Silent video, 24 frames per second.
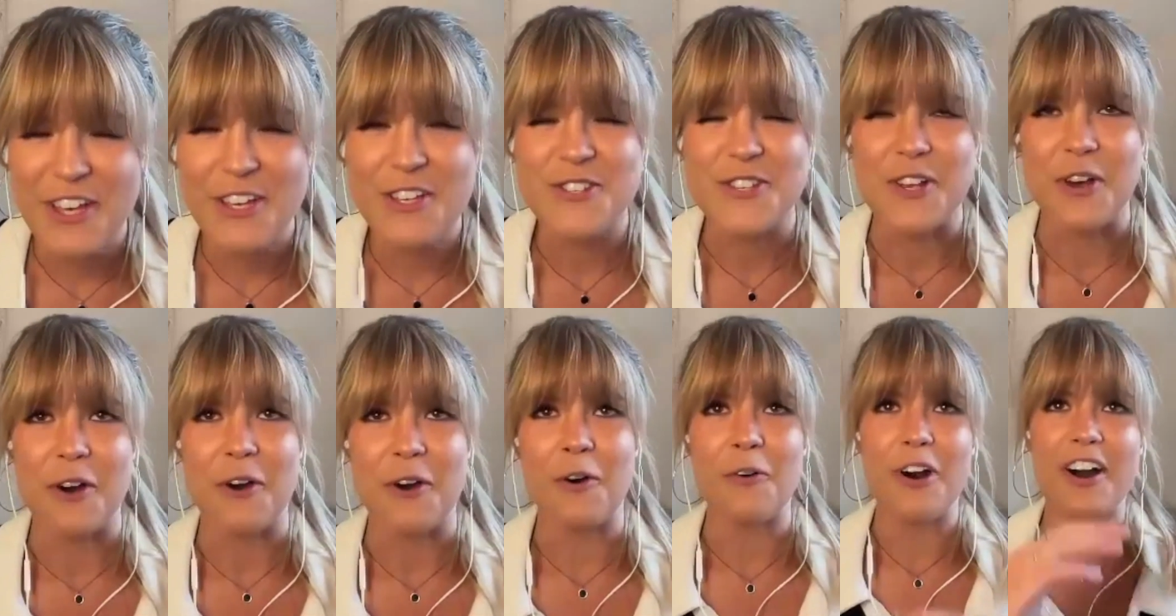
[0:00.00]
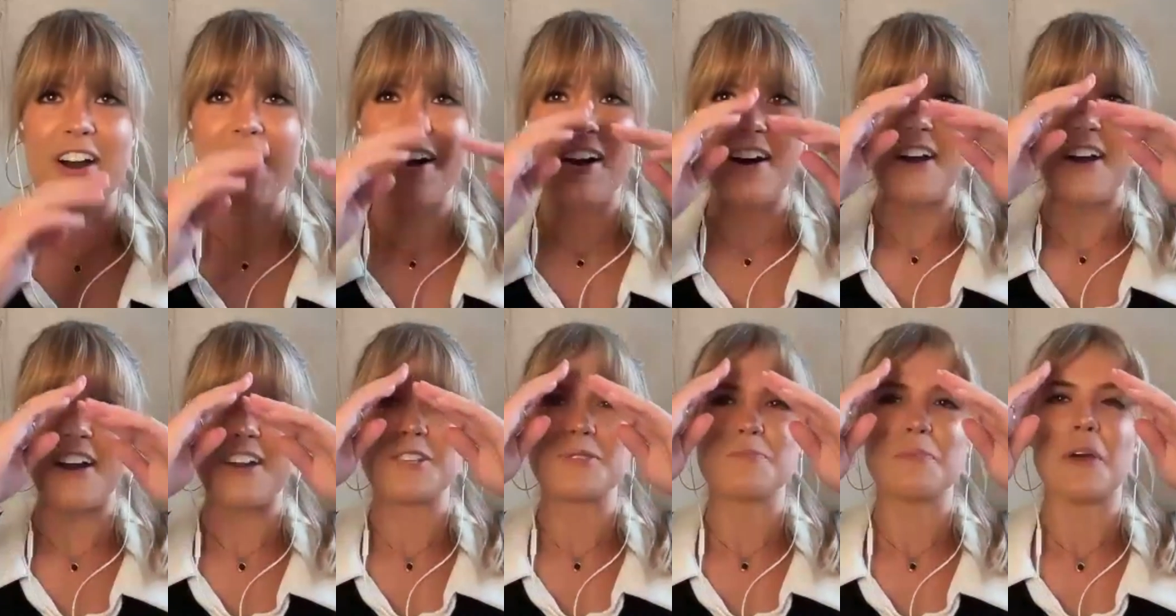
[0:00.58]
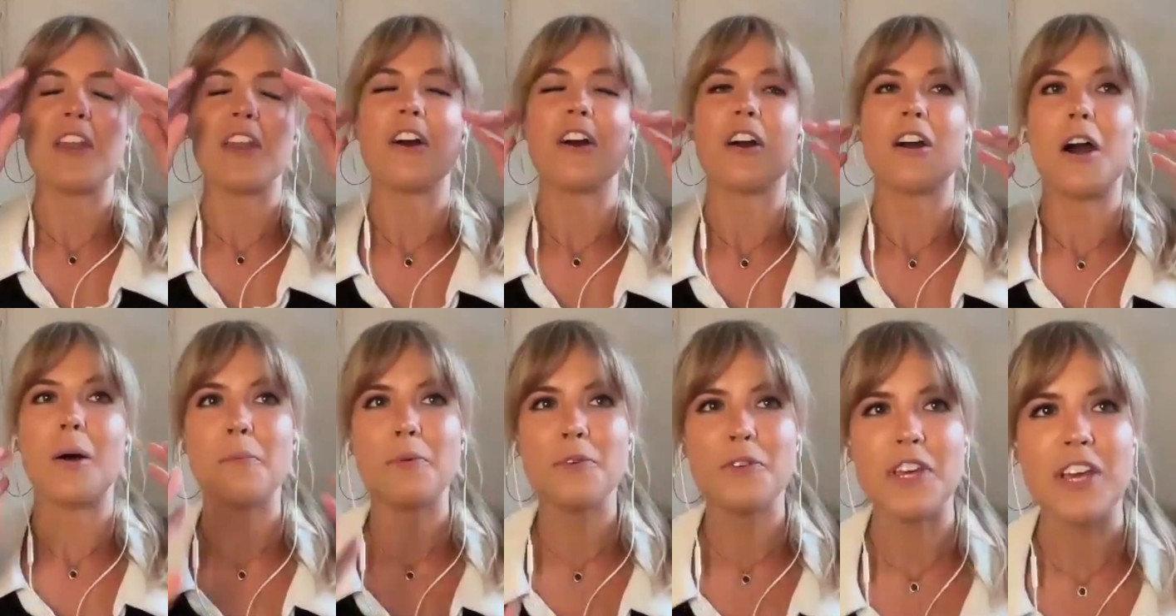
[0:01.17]
So I spent a
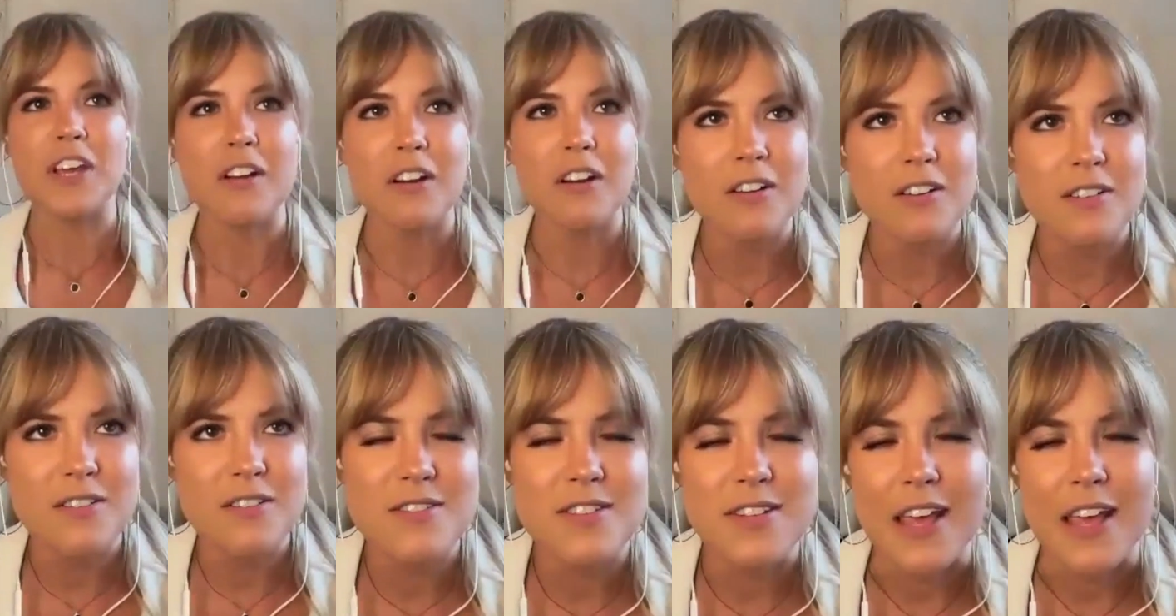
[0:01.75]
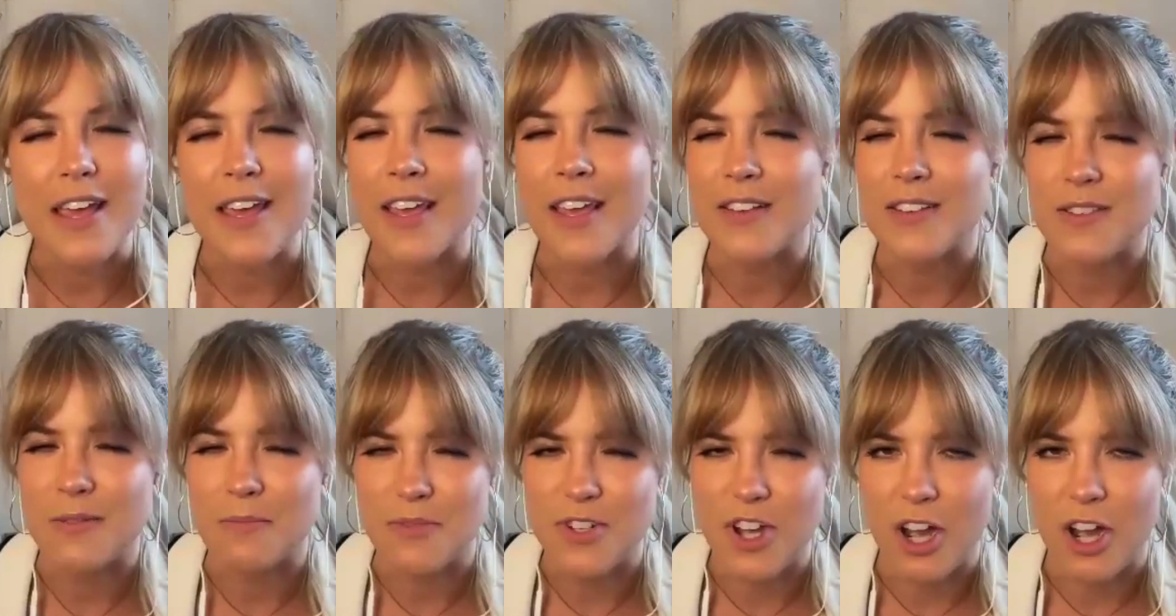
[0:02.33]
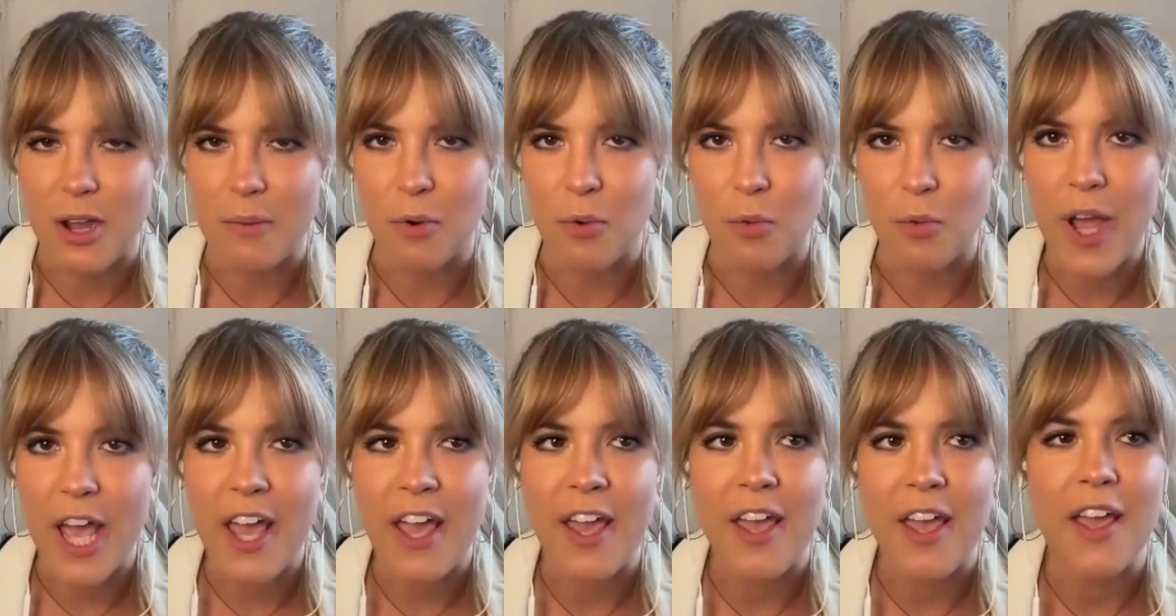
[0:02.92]
couple years taking some time
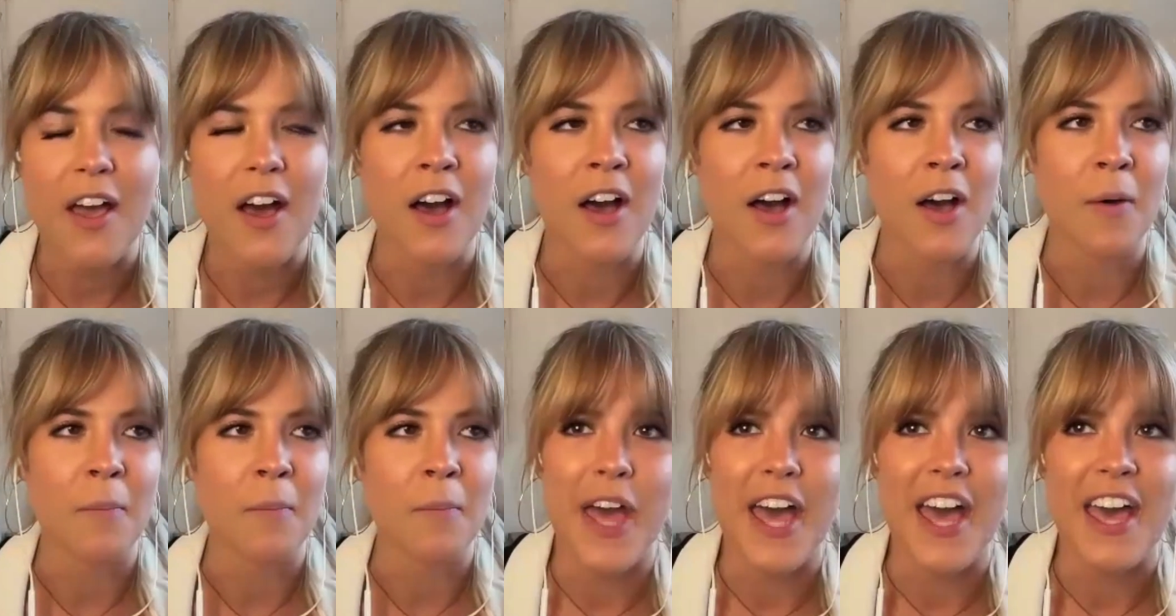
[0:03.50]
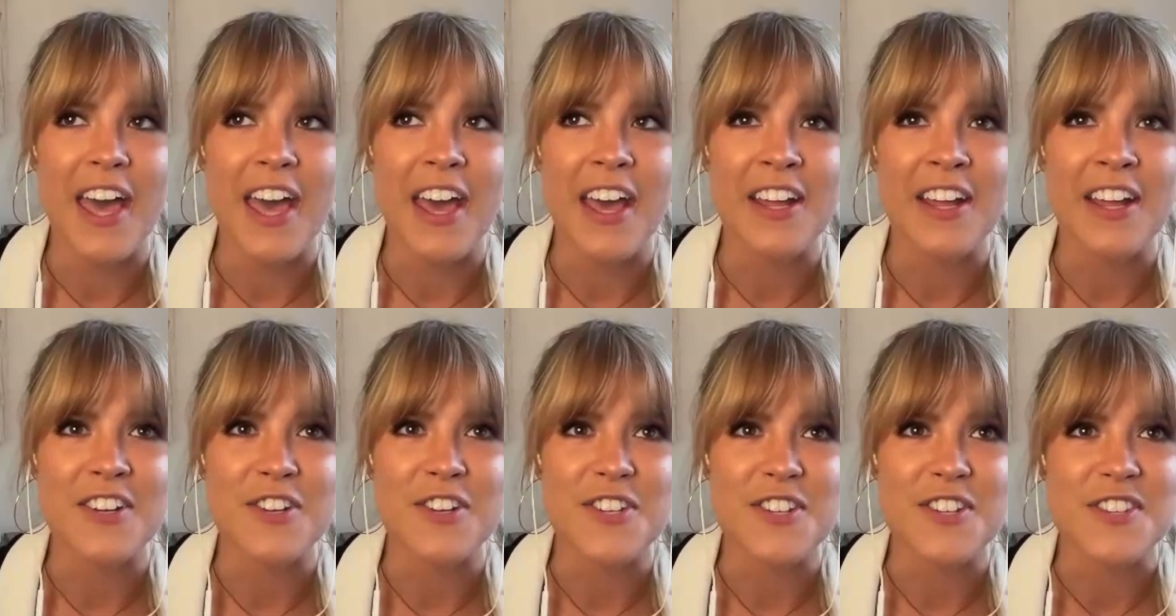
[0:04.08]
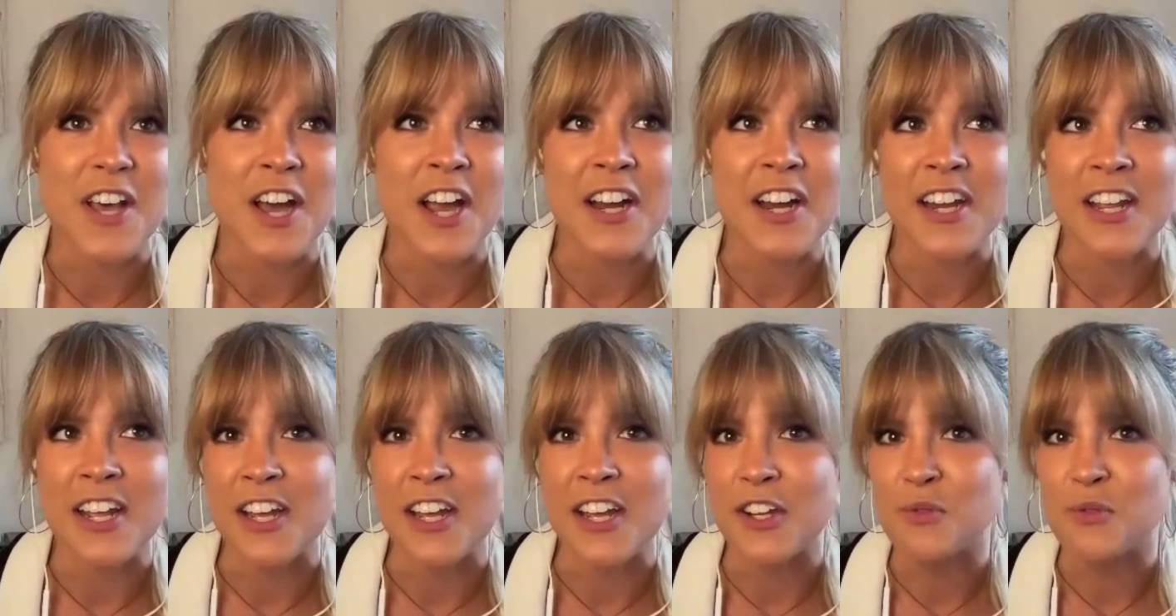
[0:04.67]
away, and
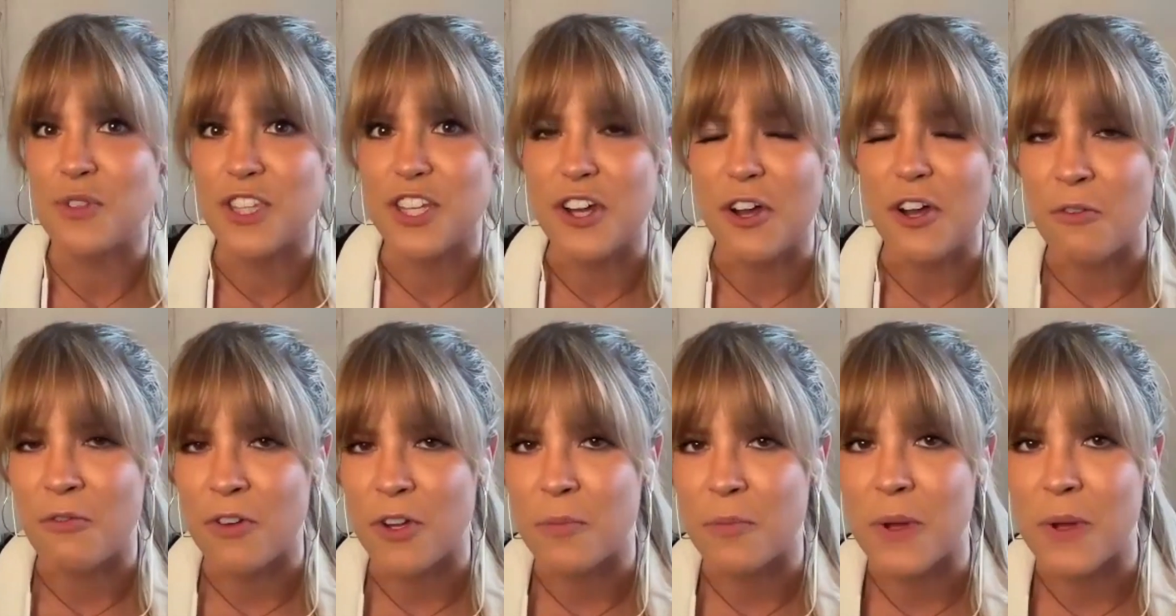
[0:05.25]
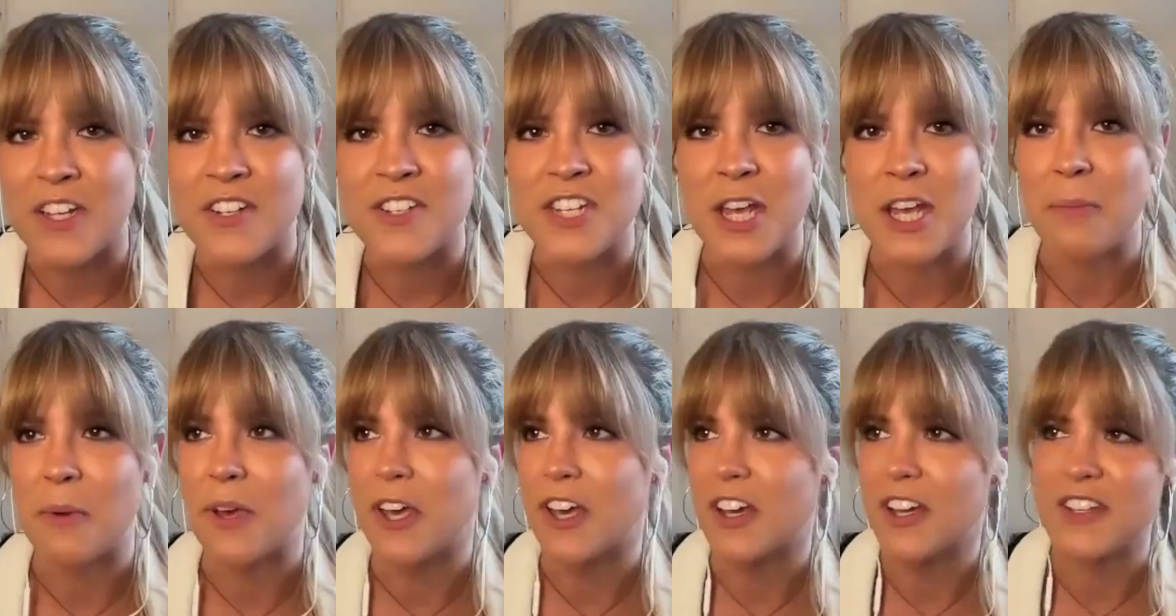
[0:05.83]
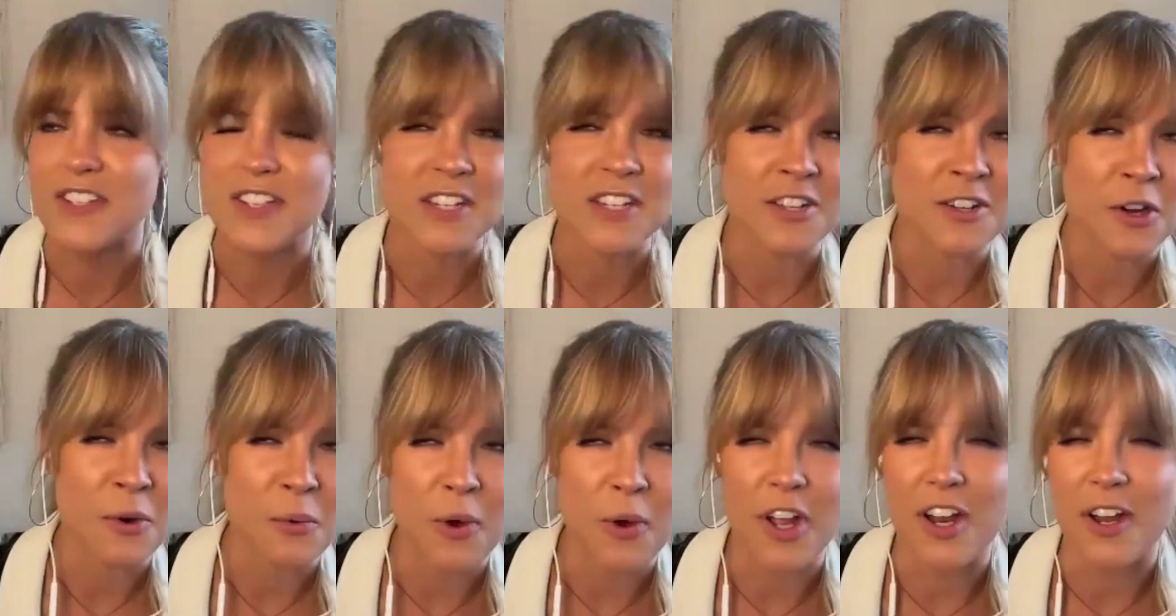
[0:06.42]
decided with the COVID pandemic, I said, you
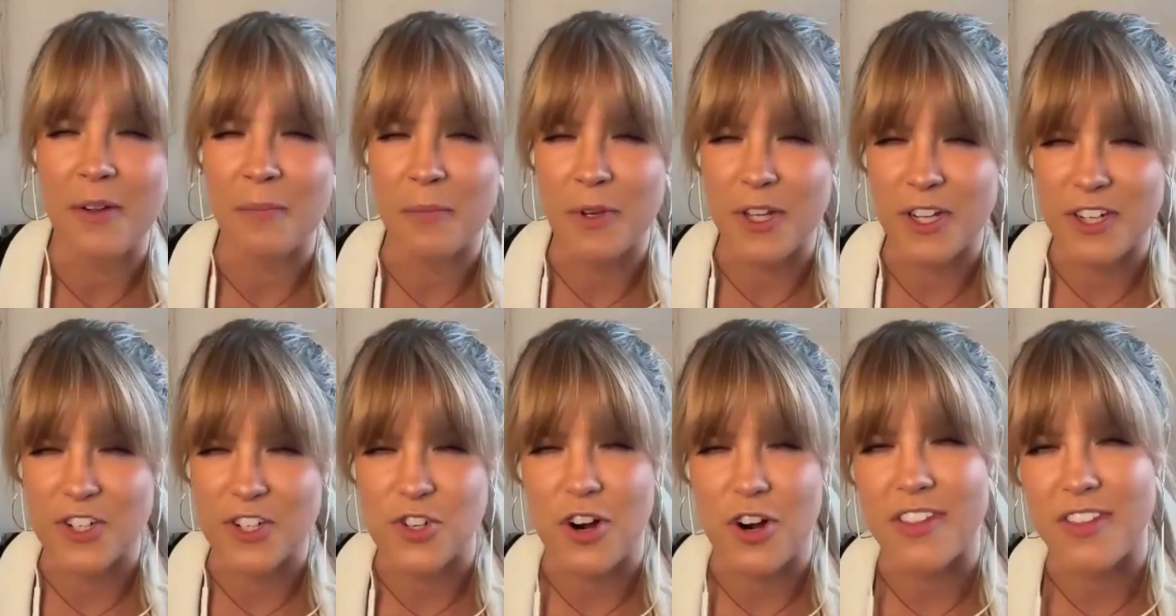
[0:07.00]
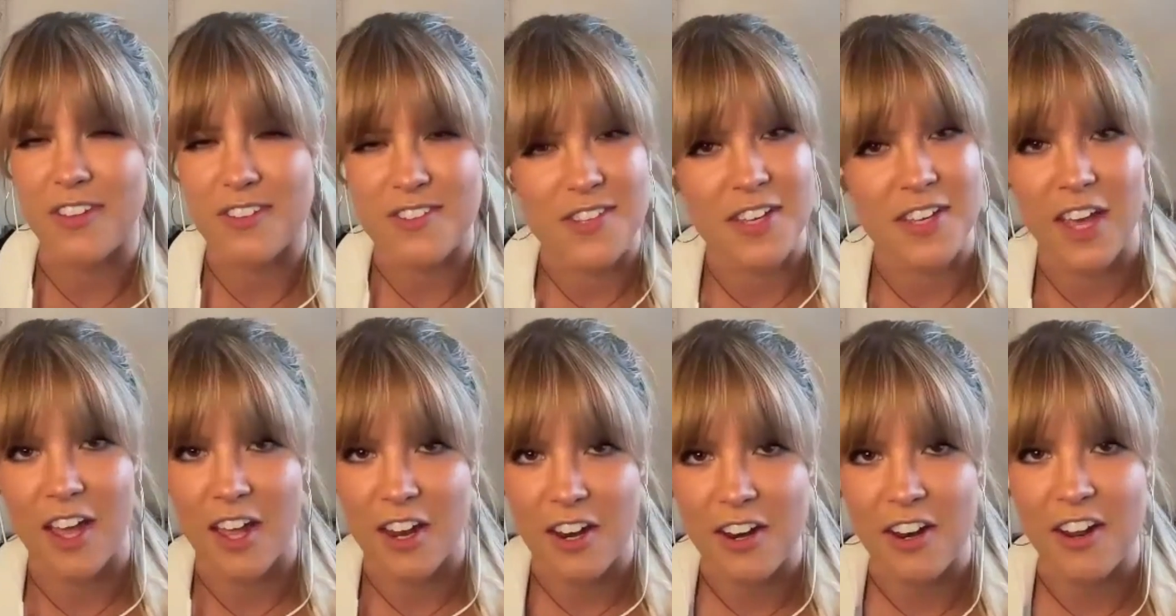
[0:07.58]
know what, I'm going to try this again,